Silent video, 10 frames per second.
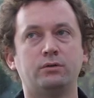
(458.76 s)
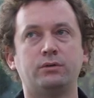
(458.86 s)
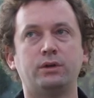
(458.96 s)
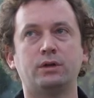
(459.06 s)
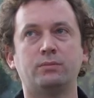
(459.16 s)

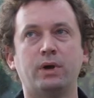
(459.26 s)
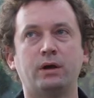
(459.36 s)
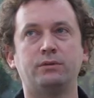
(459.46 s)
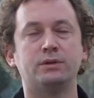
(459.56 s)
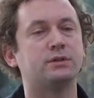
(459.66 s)
think
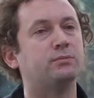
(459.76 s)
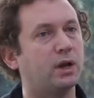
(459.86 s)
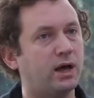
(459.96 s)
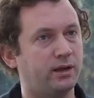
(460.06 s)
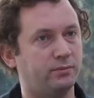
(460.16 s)
about the
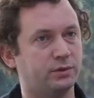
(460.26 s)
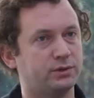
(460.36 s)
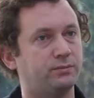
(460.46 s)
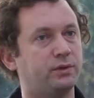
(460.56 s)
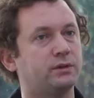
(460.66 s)
sublime or
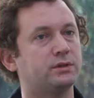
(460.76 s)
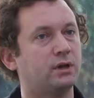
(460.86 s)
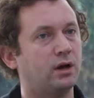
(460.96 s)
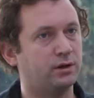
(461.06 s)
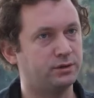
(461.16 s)
something that's
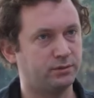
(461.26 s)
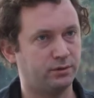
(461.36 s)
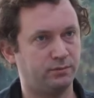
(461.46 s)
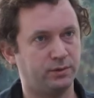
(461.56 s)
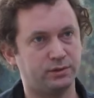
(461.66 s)
larger
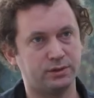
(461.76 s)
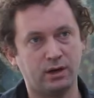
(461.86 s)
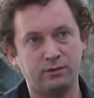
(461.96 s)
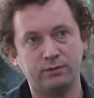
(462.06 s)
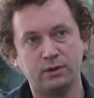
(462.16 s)
than
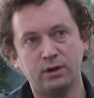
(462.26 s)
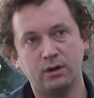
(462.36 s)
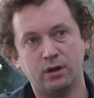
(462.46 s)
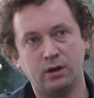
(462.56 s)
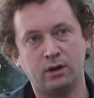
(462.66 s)
yourself,
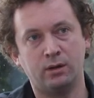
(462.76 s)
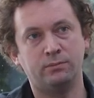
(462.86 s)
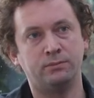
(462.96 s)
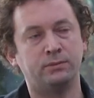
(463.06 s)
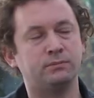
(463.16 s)

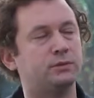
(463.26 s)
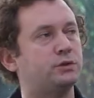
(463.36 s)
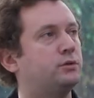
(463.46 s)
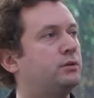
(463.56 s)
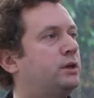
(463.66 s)
to
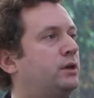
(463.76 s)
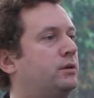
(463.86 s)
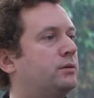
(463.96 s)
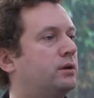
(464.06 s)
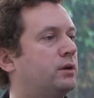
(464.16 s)

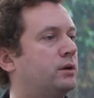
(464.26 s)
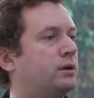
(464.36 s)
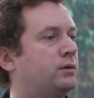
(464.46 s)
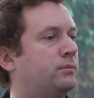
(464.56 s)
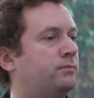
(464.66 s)
the
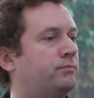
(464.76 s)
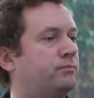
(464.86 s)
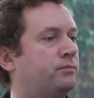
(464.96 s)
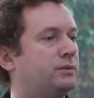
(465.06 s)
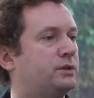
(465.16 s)

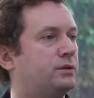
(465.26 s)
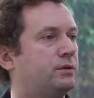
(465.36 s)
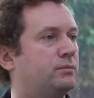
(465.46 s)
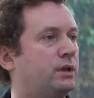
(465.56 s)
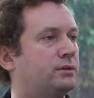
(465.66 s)

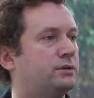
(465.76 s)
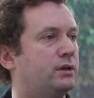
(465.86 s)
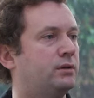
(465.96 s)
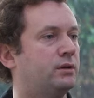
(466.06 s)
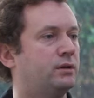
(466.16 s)
let's
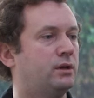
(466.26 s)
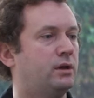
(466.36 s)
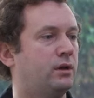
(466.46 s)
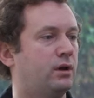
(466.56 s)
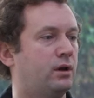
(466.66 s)
say
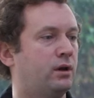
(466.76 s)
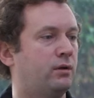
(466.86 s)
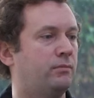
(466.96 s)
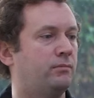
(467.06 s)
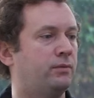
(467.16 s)

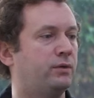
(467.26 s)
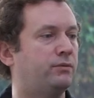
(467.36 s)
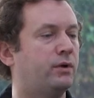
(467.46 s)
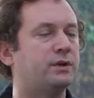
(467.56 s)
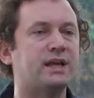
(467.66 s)
the
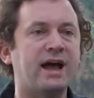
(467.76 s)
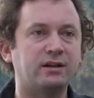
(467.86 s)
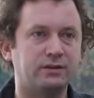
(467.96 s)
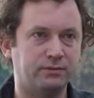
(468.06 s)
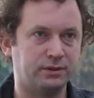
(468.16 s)
forest
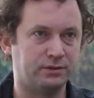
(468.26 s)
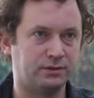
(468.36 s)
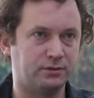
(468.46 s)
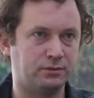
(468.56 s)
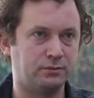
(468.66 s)

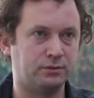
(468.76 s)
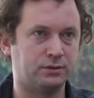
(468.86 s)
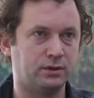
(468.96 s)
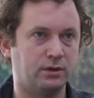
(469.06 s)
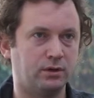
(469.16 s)
activists
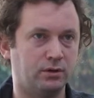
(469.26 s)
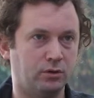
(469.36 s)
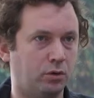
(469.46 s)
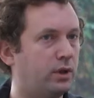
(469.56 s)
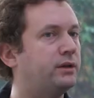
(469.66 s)
whose
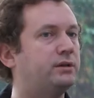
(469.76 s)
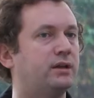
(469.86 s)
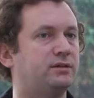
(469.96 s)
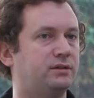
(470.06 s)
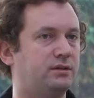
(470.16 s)
whole
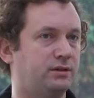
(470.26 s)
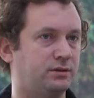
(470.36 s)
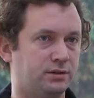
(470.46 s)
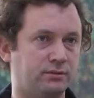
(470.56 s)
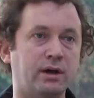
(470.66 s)
identity
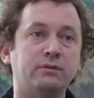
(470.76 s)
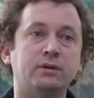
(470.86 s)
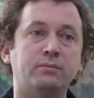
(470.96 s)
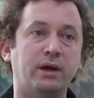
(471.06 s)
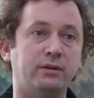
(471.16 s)
is
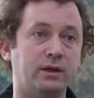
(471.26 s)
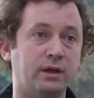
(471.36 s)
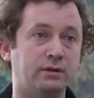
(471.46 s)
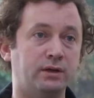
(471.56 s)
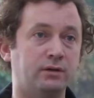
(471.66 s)
surrounded by the
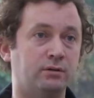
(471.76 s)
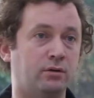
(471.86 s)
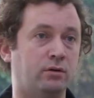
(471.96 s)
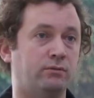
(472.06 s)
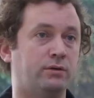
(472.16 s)
idea
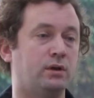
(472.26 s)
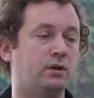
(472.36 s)
of